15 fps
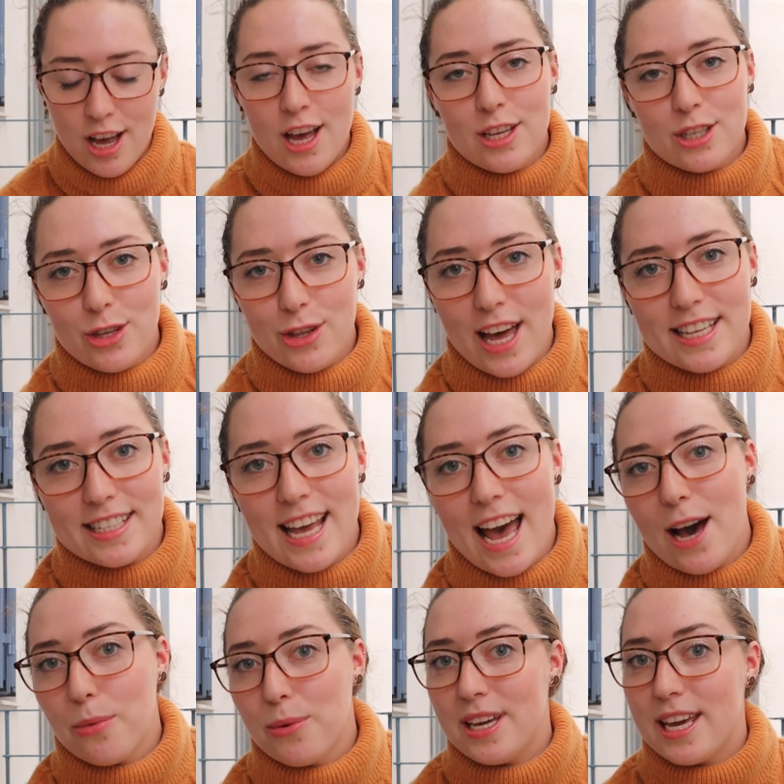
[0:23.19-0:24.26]
So that's
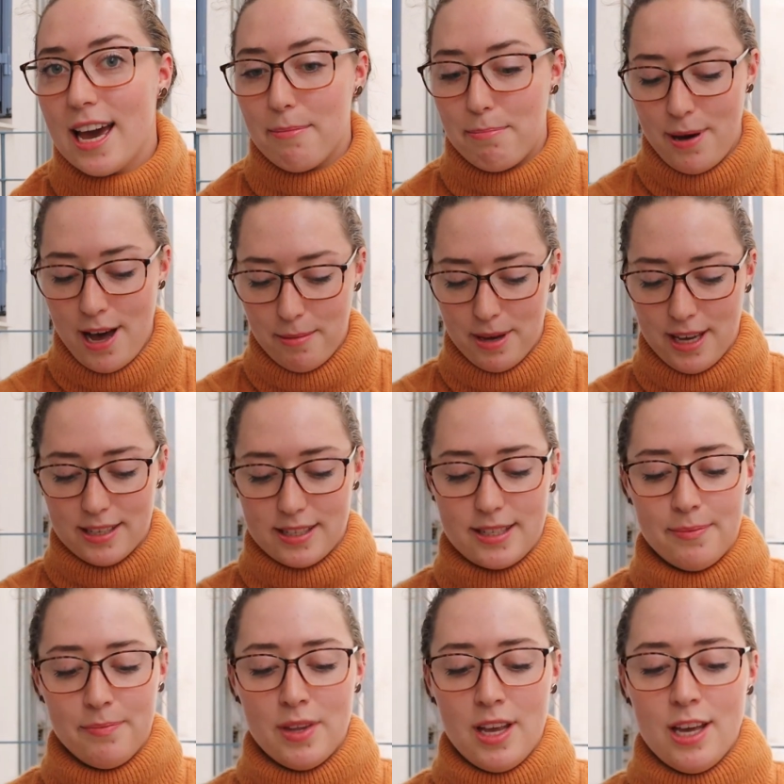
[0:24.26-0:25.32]
how we get pumice.
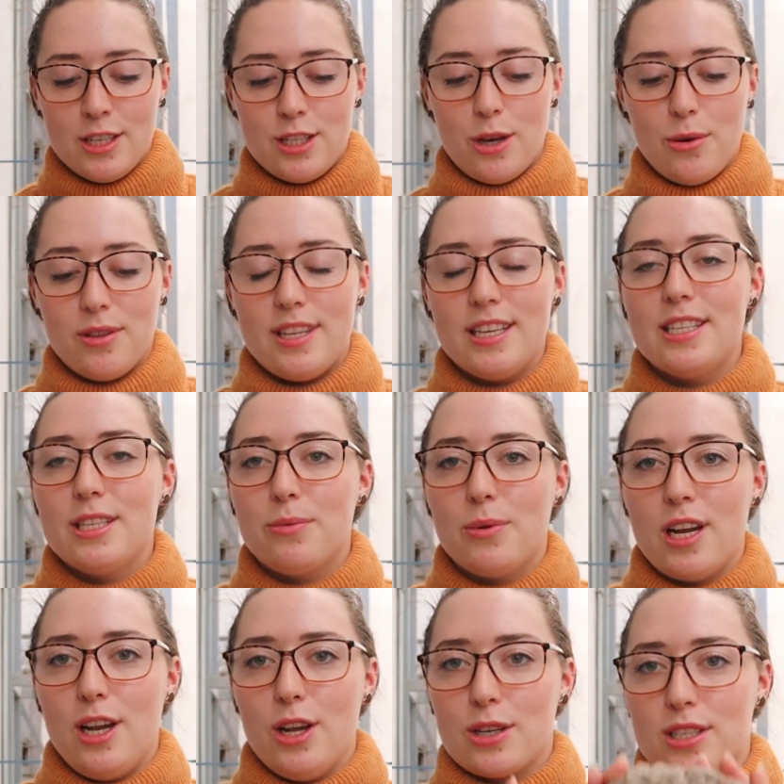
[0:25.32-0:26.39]
So this is what
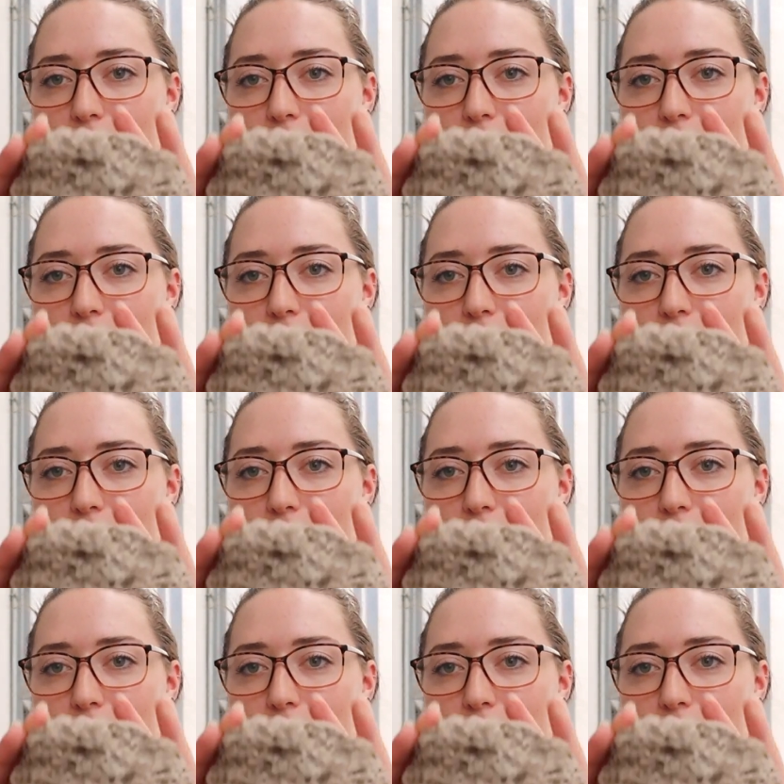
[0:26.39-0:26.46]
it looks